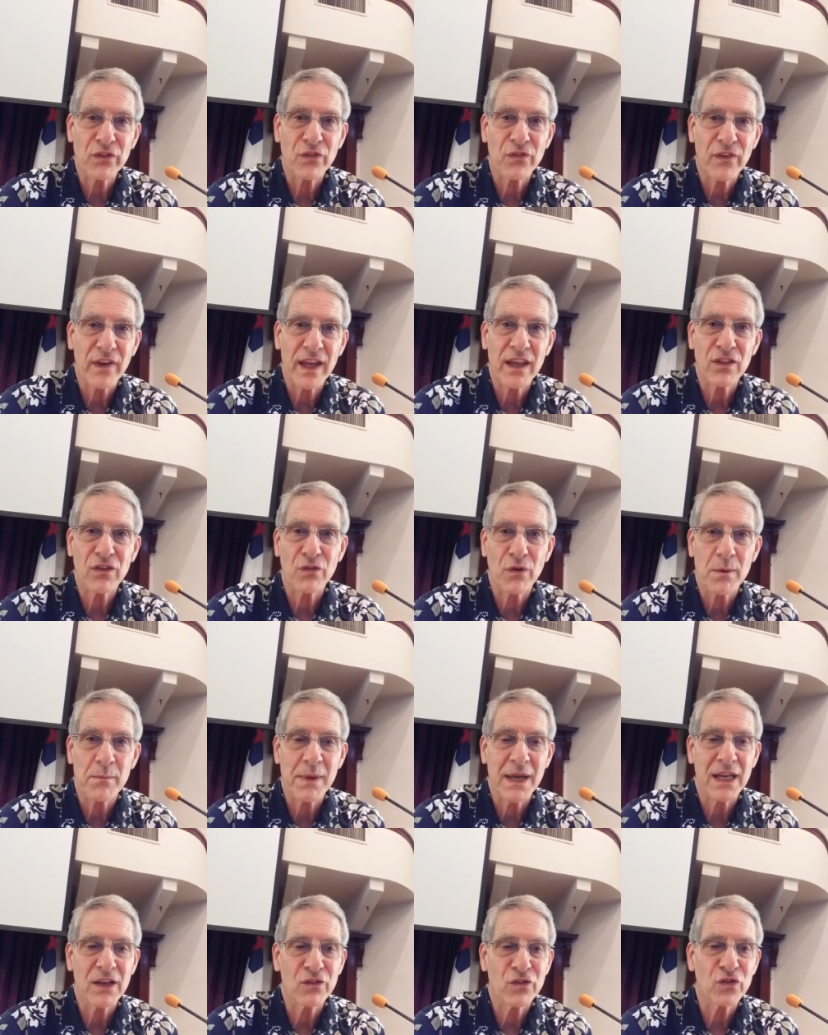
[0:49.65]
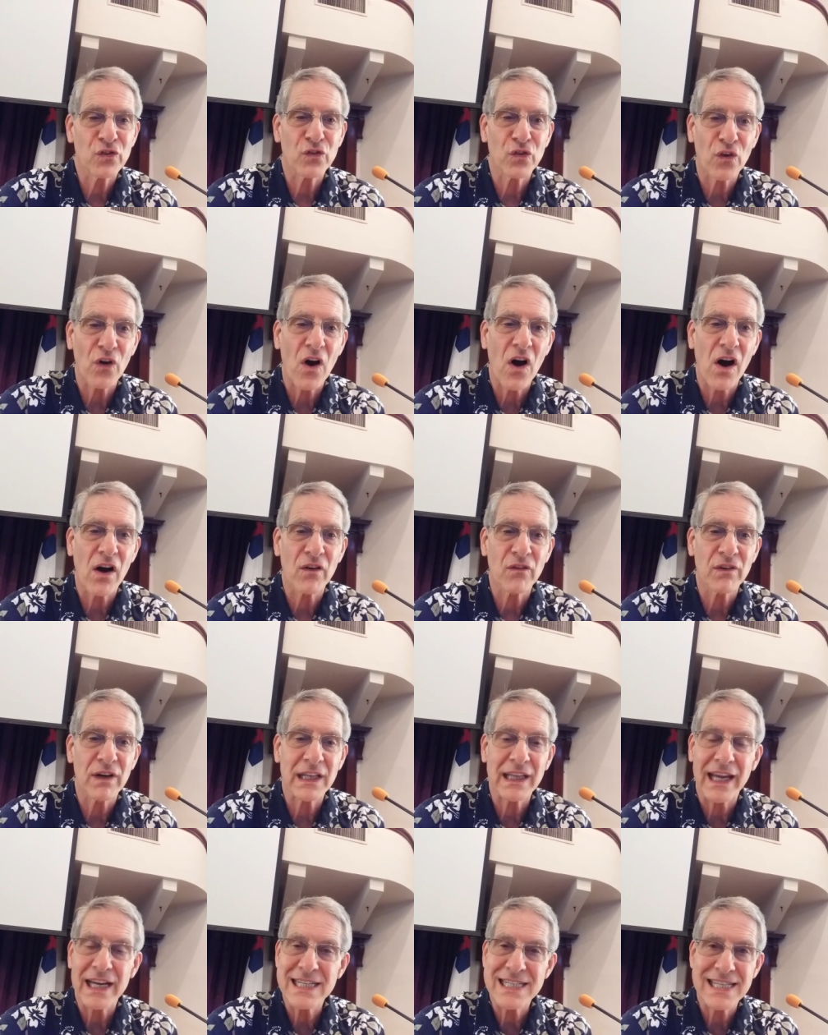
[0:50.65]
faith remained strong,
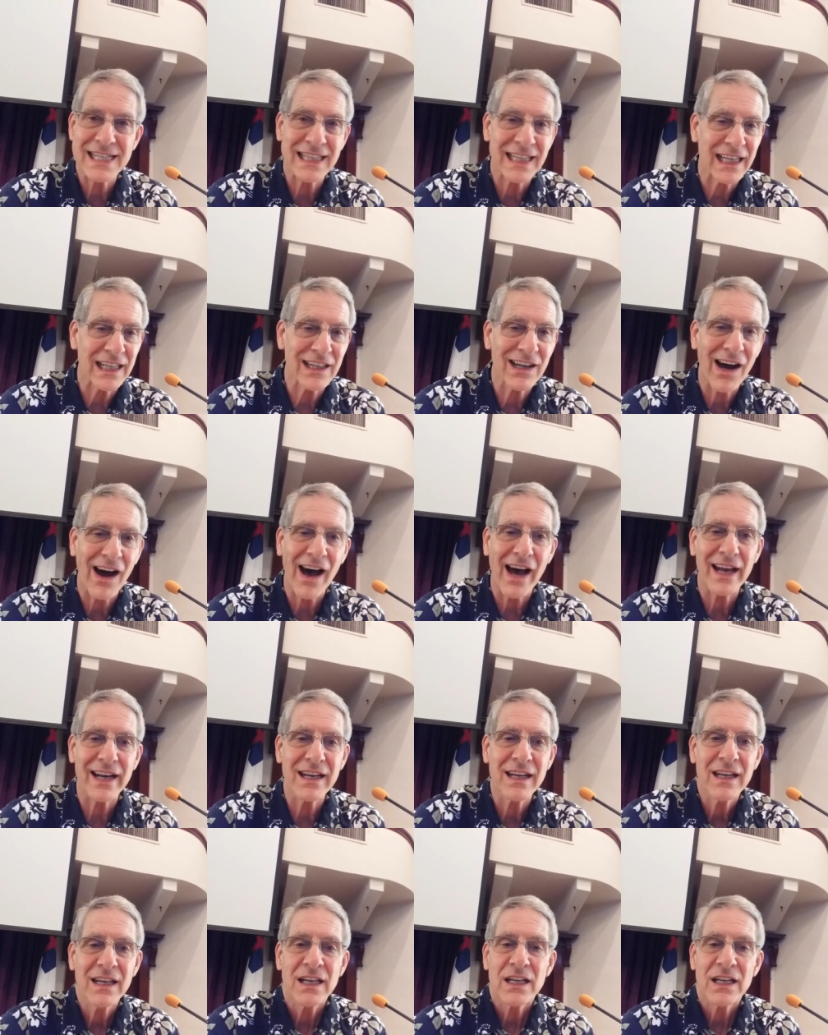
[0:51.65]
realizing that God